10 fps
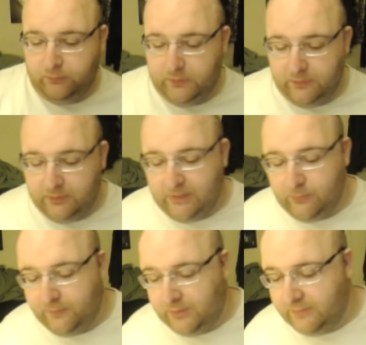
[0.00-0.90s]
They're not
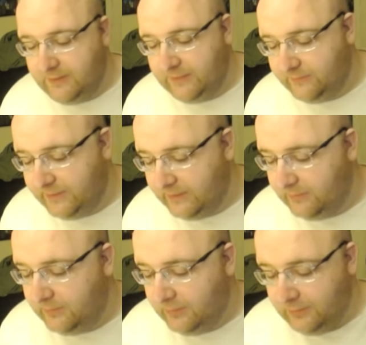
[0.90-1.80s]
moving on to the next round.
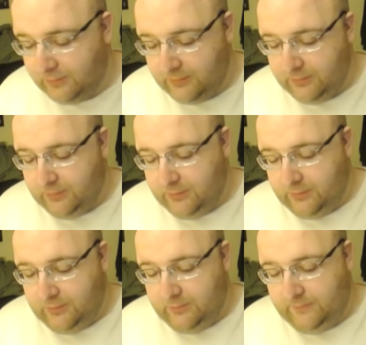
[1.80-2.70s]

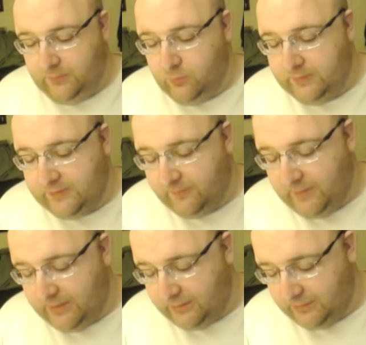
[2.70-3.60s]
So which is
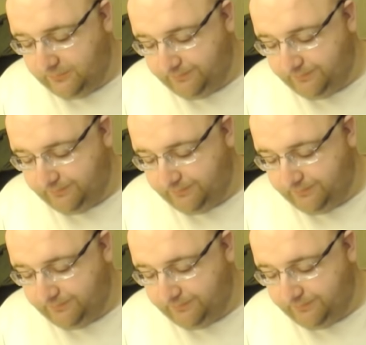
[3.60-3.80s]
better?